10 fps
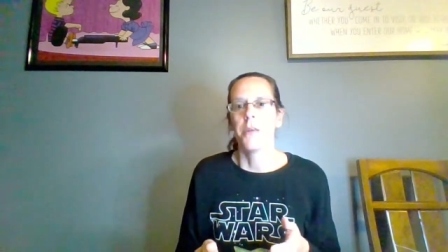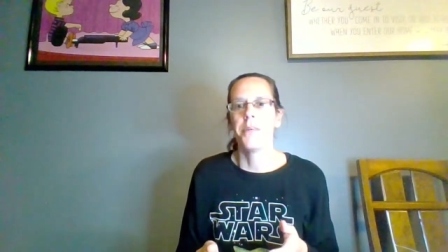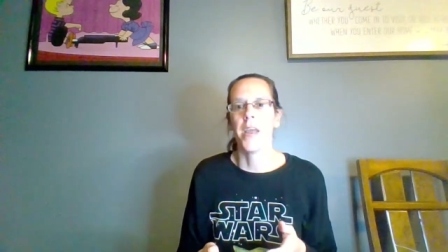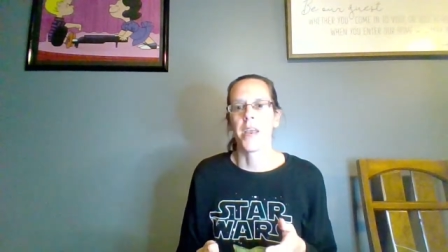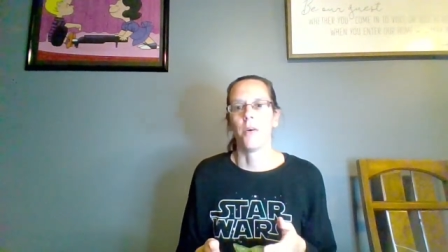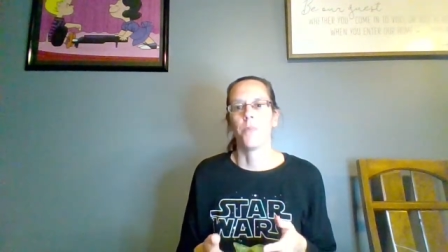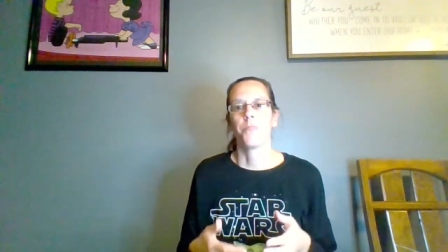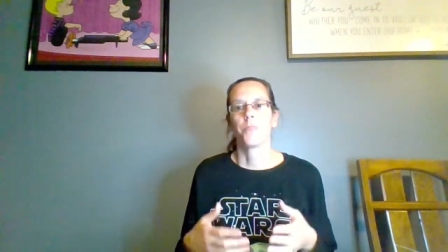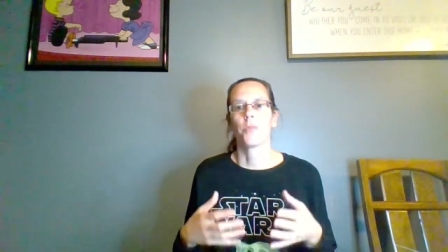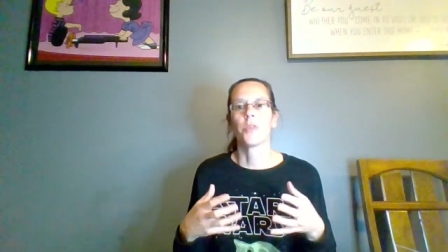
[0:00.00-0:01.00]

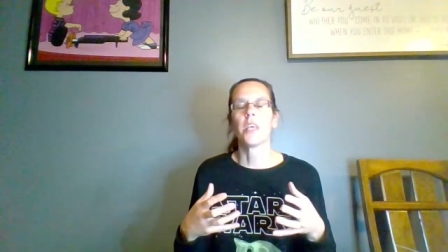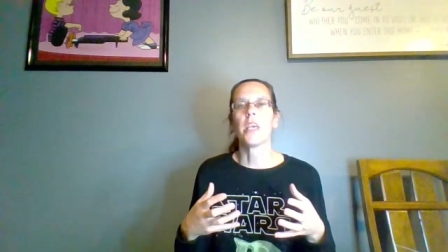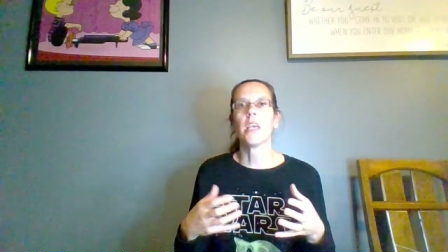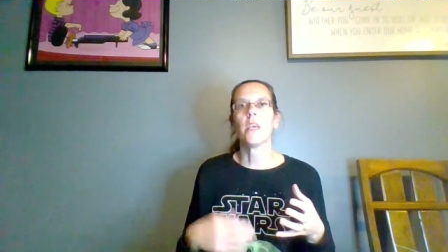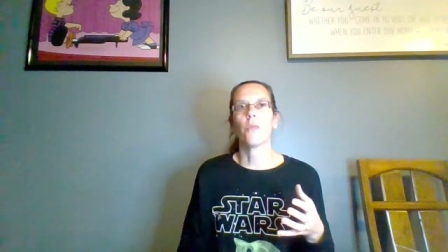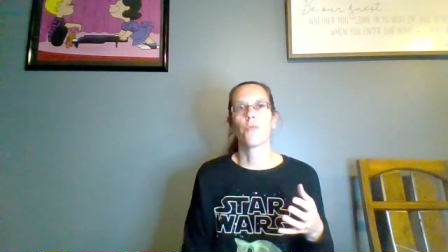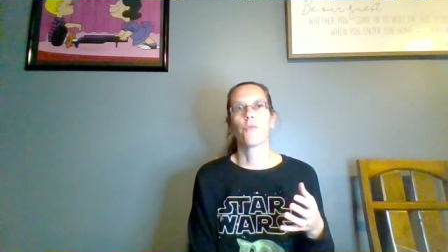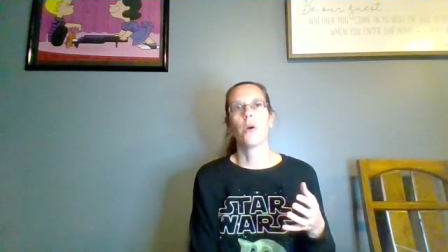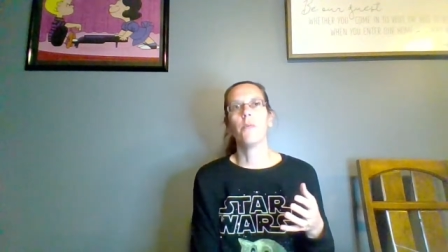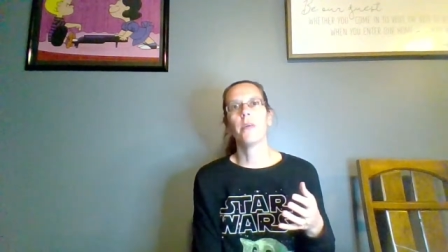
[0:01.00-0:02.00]
Now, the
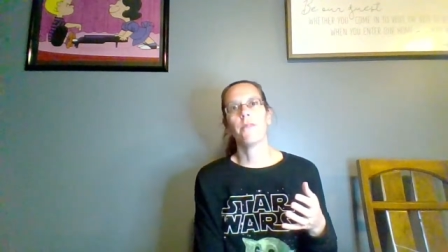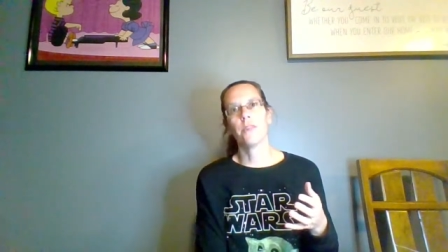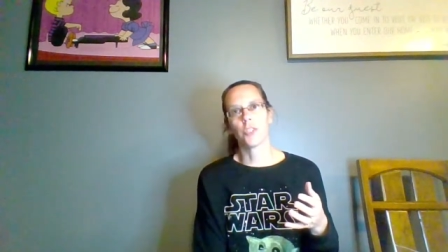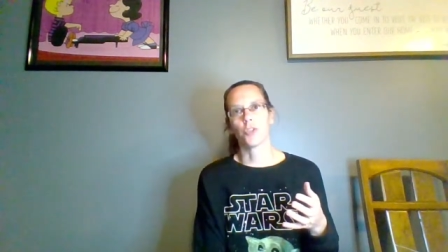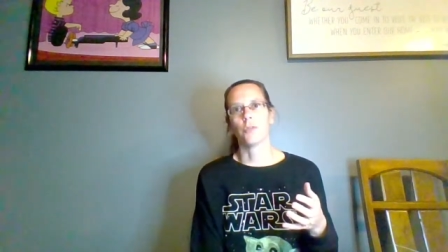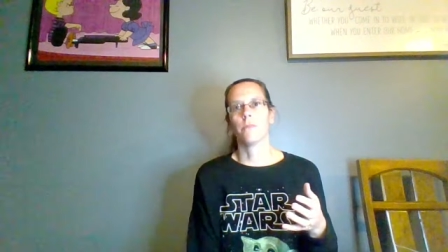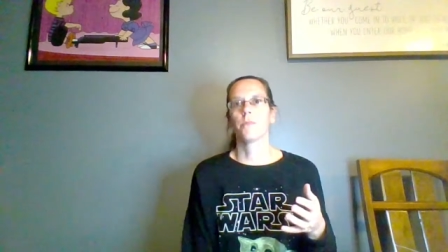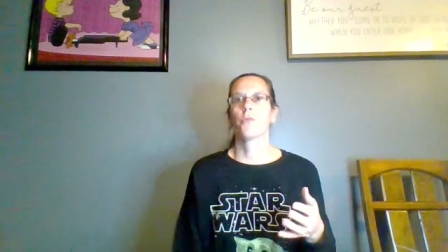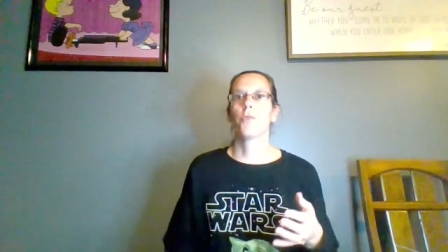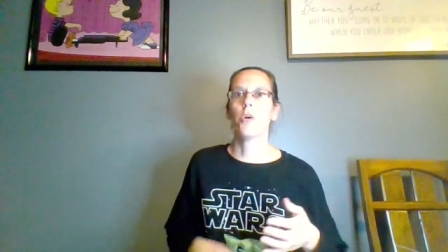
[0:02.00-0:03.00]
Roman
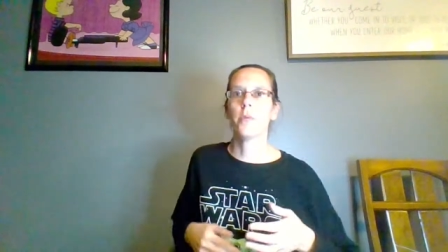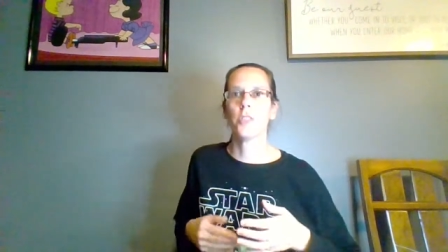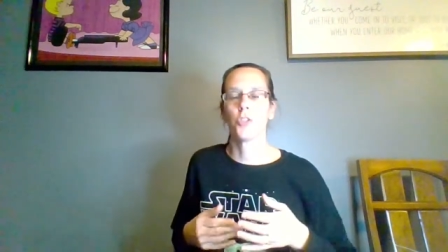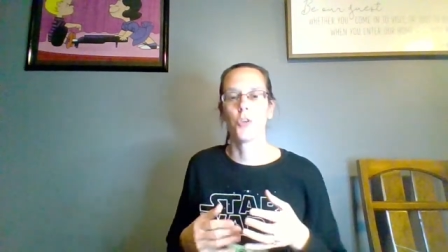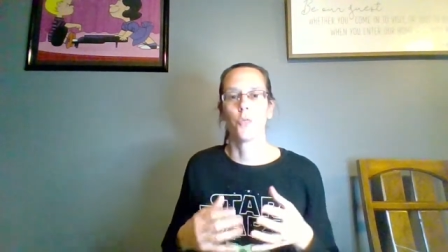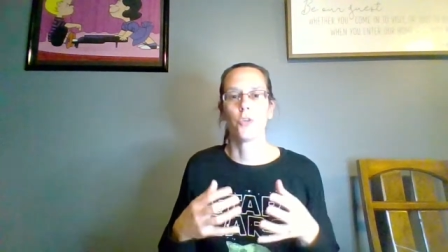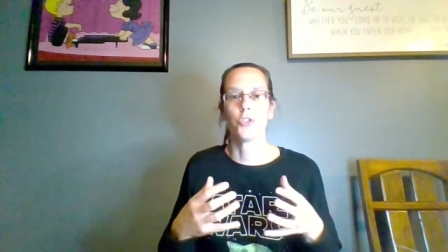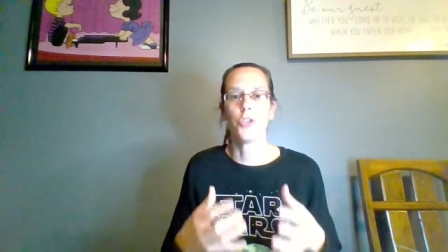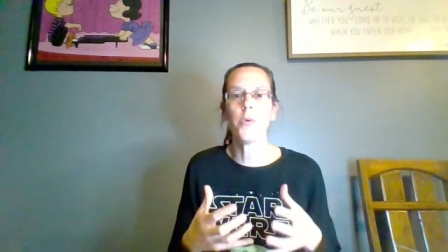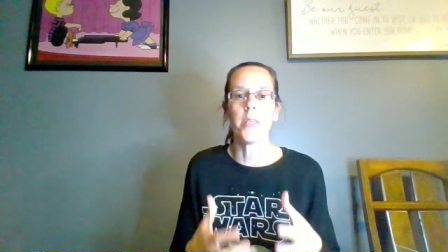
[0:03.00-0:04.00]
official, the Romans who were
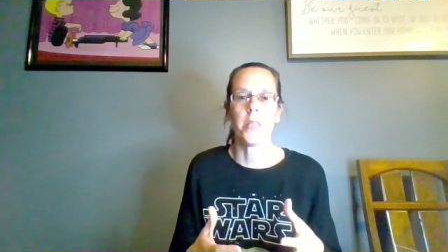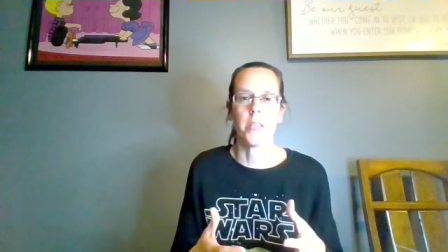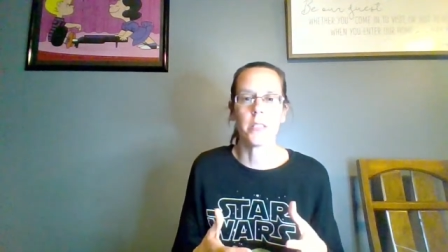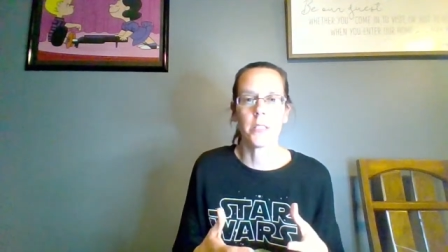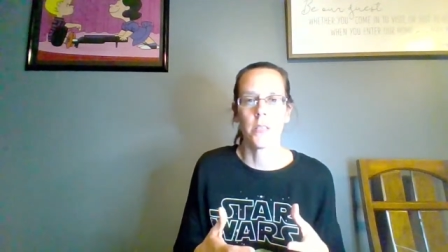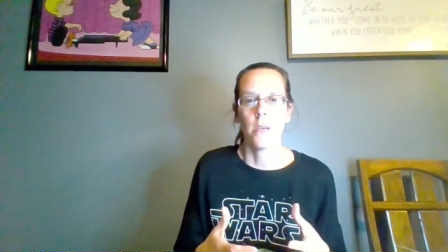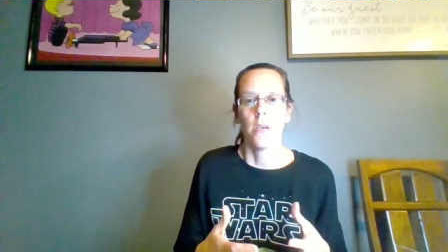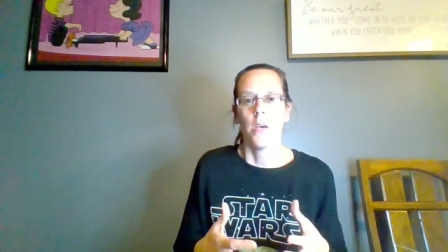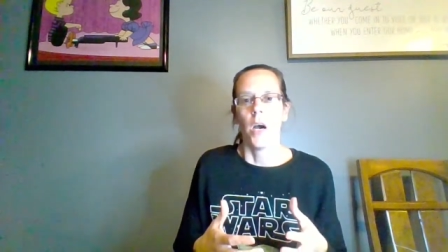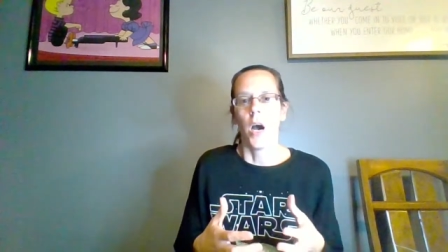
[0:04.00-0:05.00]
doing this,
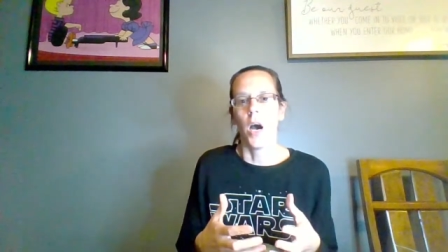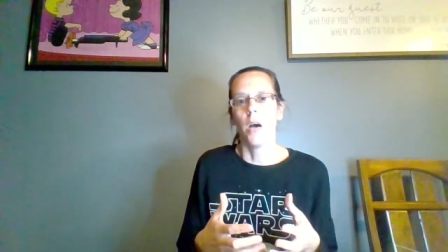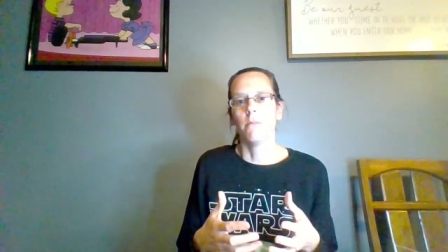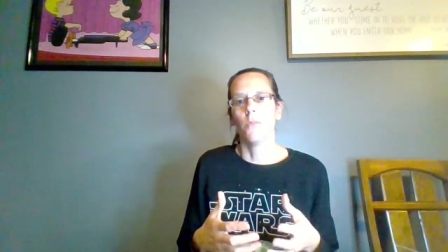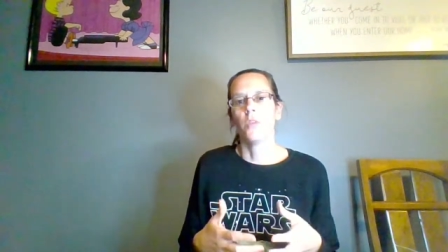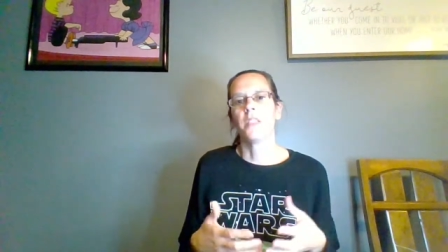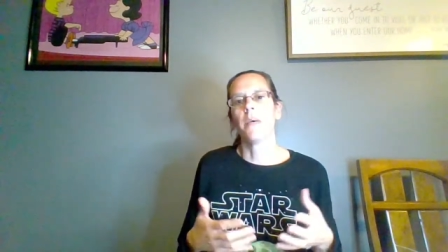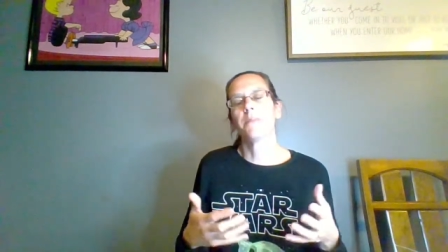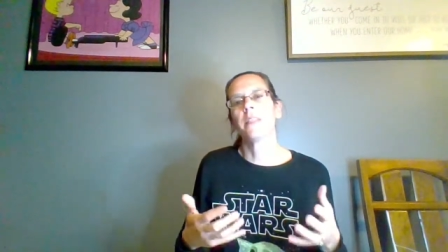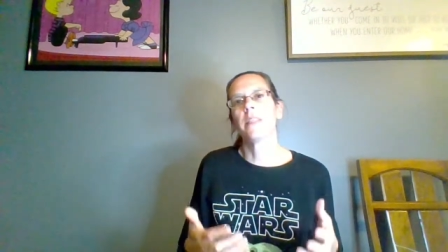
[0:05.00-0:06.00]
was
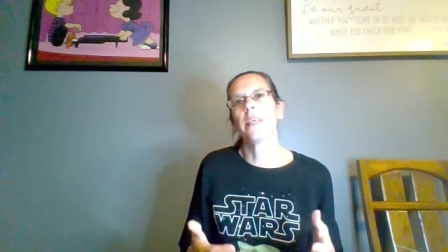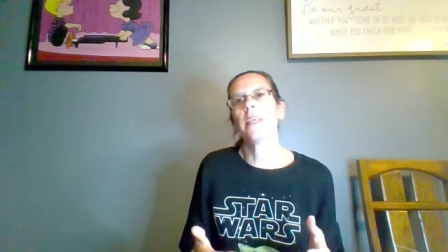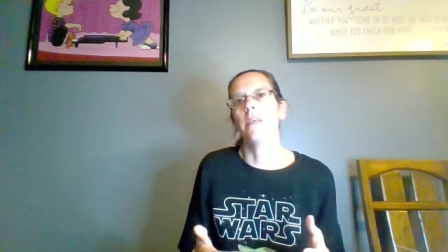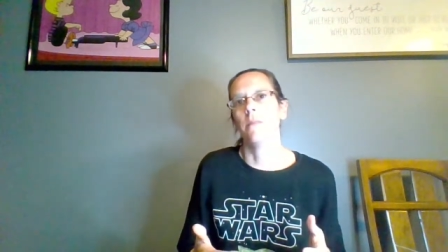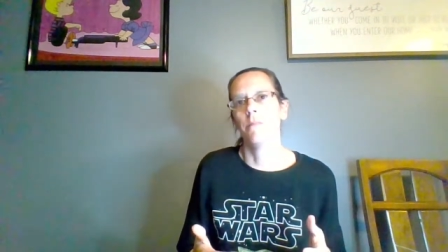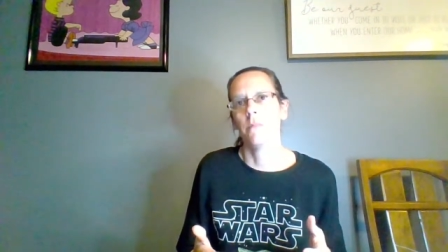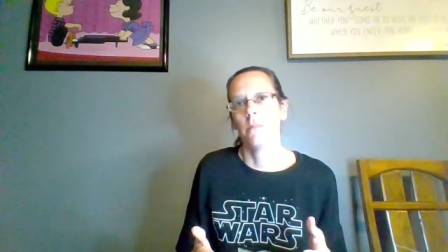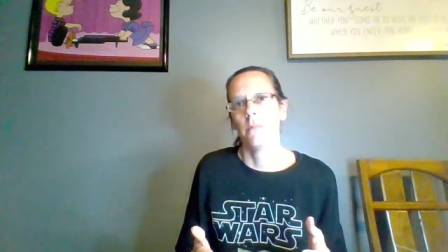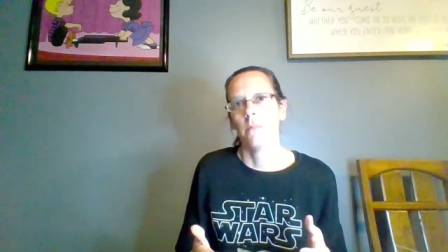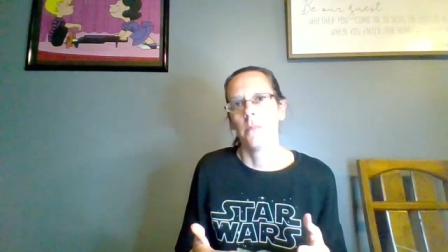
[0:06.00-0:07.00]
up to them
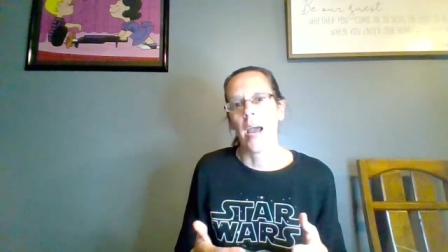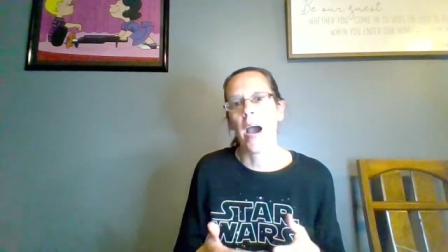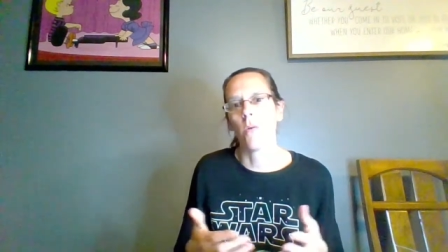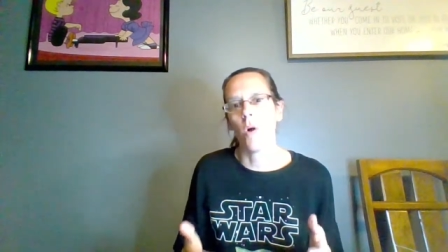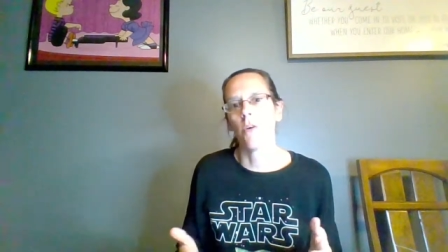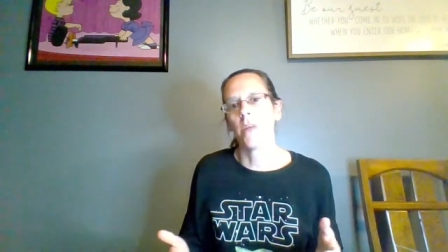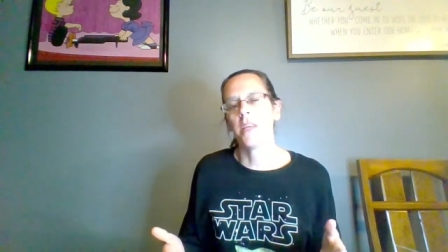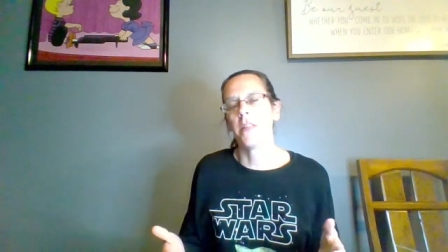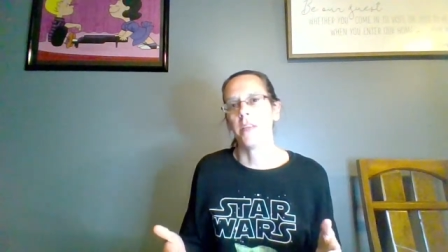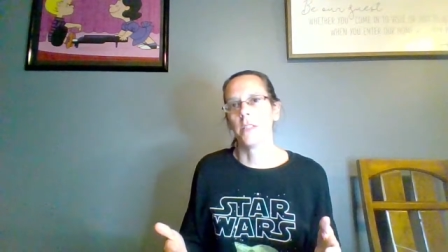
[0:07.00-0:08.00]
how long
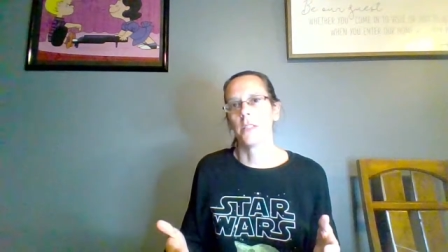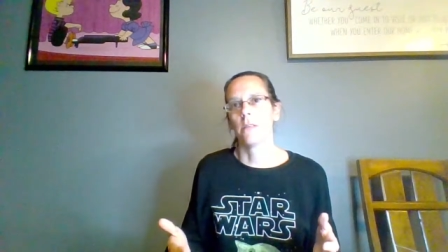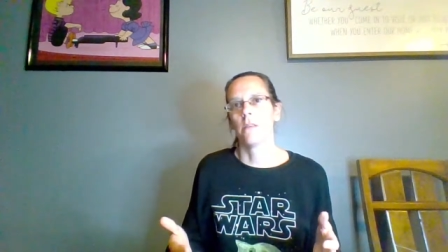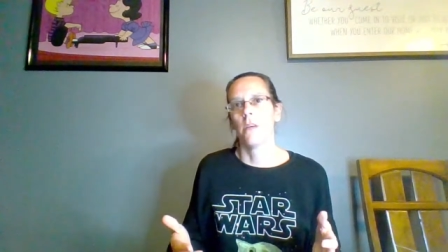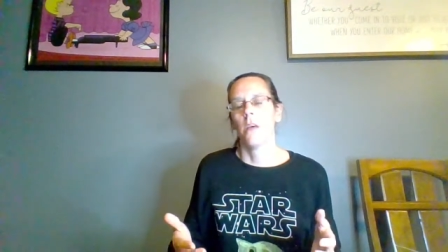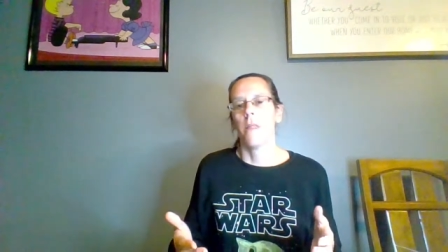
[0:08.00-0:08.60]
they did this.